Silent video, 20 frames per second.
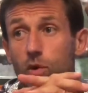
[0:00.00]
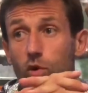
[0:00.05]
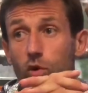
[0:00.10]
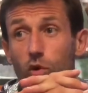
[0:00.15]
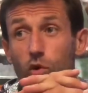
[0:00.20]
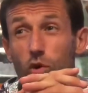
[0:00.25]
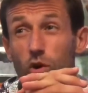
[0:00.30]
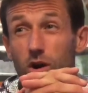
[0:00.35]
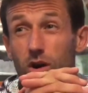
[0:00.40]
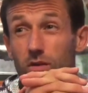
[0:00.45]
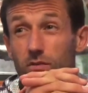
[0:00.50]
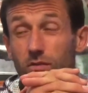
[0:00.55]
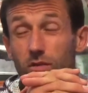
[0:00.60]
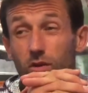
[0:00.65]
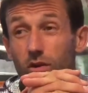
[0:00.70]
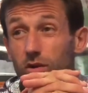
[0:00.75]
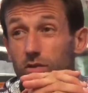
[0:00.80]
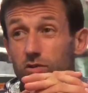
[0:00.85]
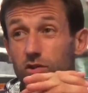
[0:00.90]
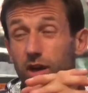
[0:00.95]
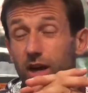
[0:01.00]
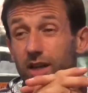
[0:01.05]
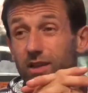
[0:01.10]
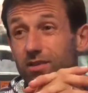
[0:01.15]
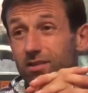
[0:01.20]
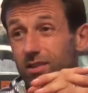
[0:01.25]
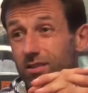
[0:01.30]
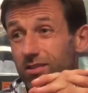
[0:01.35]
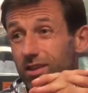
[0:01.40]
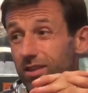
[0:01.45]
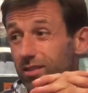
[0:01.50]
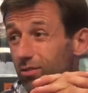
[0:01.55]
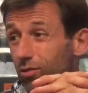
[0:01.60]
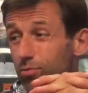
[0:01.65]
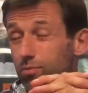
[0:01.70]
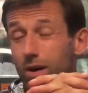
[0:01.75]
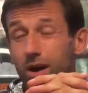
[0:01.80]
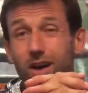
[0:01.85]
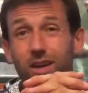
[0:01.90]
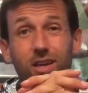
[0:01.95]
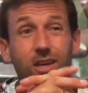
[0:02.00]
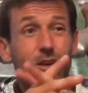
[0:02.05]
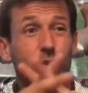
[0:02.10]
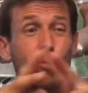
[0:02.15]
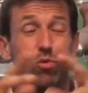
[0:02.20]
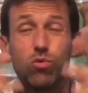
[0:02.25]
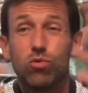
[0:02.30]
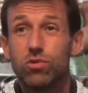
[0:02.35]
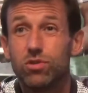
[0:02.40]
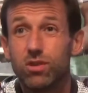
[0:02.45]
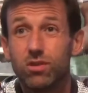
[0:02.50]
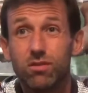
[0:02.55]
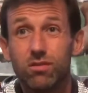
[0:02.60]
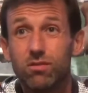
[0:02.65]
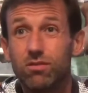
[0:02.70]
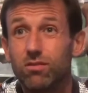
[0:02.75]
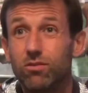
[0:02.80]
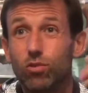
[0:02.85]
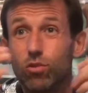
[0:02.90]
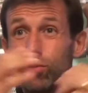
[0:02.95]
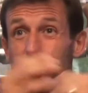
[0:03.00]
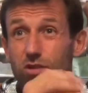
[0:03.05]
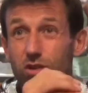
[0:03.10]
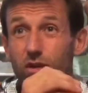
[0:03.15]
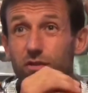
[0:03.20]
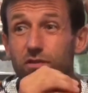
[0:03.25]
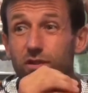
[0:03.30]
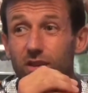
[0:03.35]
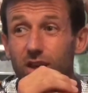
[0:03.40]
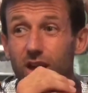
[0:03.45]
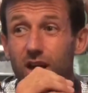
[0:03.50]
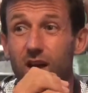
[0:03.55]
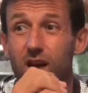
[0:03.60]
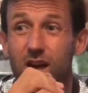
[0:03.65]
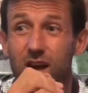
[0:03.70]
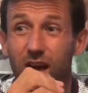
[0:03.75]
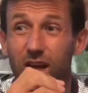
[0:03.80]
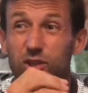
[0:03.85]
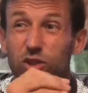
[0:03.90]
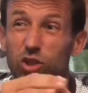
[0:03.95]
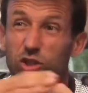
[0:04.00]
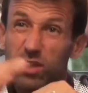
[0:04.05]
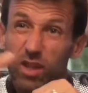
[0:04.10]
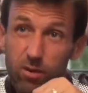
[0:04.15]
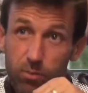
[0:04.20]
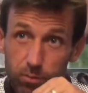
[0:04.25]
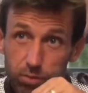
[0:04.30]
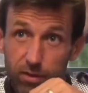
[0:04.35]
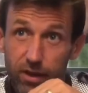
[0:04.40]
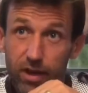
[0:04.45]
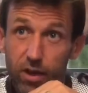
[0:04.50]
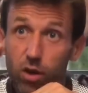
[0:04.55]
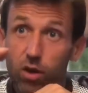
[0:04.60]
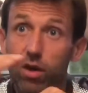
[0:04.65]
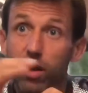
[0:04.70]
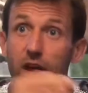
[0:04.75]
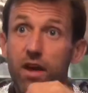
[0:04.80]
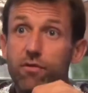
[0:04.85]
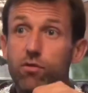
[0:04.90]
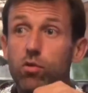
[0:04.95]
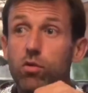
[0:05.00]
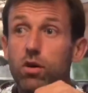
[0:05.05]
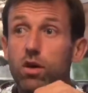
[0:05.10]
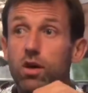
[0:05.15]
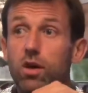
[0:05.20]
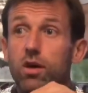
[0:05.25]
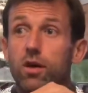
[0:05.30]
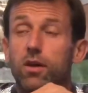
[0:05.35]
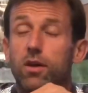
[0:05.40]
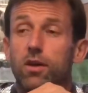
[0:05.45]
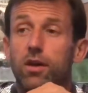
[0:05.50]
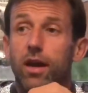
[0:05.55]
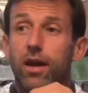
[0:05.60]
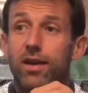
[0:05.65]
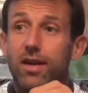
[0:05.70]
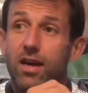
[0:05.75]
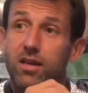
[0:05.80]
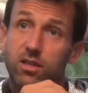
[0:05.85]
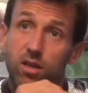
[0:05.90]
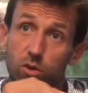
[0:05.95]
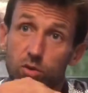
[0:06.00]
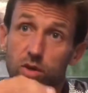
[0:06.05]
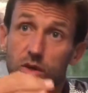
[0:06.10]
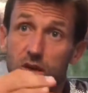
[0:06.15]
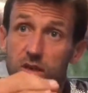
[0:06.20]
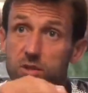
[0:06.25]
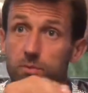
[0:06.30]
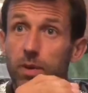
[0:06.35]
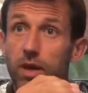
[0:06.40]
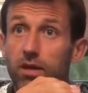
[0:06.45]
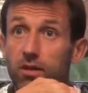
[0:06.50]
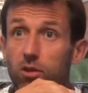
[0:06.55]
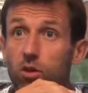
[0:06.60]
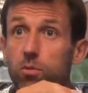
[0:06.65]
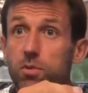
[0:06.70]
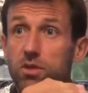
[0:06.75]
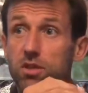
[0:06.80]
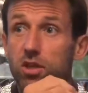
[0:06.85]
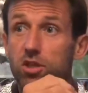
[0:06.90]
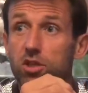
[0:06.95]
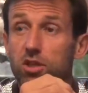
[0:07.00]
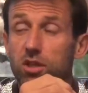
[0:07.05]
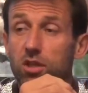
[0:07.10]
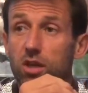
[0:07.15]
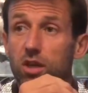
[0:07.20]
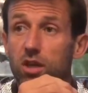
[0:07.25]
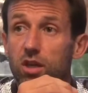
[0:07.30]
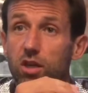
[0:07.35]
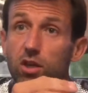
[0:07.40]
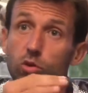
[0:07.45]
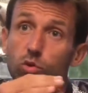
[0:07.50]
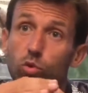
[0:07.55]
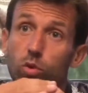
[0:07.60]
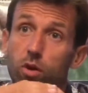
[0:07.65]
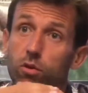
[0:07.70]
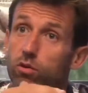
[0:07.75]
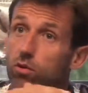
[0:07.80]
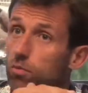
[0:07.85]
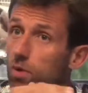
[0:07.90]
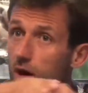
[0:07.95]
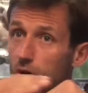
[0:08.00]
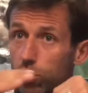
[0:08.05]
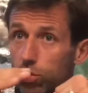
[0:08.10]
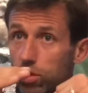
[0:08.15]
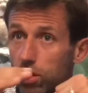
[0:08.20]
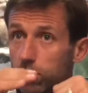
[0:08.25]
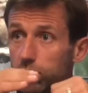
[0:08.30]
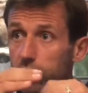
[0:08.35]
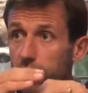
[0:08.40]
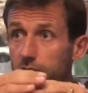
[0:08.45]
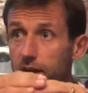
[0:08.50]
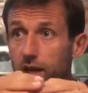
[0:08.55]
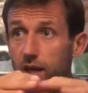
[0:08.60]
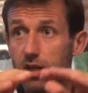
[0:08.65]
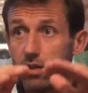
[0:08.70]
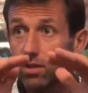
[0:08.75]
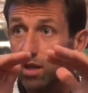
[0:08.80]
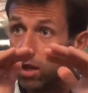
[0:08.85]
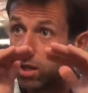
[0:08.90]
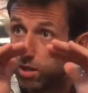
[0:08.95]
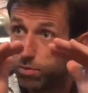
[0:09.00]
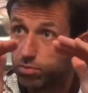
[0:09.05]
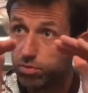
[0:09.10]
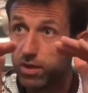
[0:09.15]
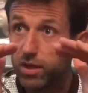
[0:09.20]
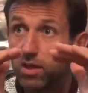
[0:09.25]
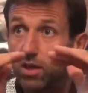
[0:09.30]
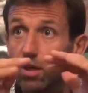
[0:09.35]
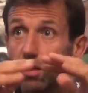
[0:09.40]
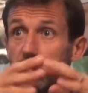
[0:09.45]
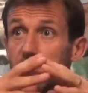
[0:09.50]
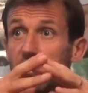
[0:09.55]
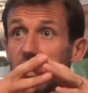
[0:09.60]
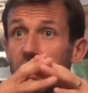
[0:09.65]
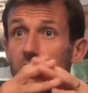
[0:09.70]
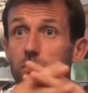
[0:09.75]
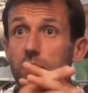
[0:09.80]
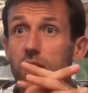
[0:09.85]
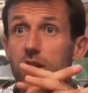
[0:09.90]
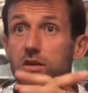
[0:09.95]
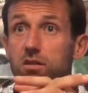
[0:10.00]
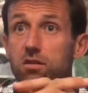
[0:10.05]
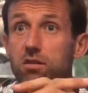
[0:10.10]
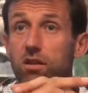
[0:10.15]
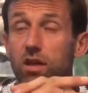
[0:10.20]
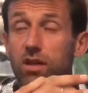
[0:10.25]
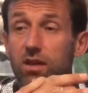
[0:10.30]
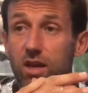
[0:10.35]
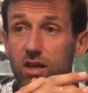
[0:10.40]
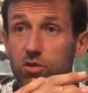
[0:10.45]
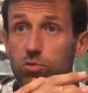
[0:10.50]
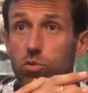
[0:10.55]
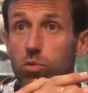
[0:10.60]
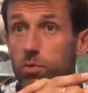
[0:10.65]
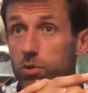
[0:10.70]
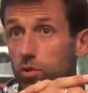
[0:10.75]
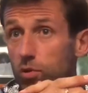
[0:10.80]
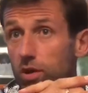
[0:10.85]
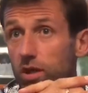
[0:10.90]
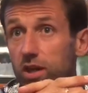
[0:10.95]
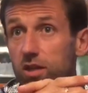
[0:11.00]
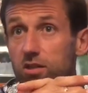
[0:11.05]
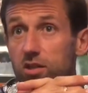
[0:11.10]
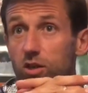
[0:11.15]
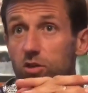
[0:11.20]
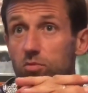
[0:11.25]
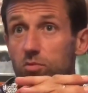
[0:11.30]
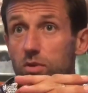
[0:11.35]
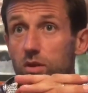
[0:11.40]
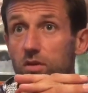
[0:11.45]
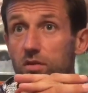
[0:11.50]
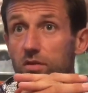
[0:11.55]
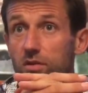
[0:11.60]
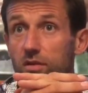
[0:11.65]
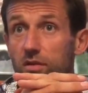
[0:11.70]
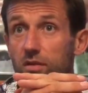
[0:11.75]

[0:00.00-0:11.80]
Or trying to like do back heels and do stuff like that. I just didn't play at our level, and that's how you respect the opposition. You go out no matter who you're playing against and you play at your very best, and that's what we'll be doing against Cowdenbeath.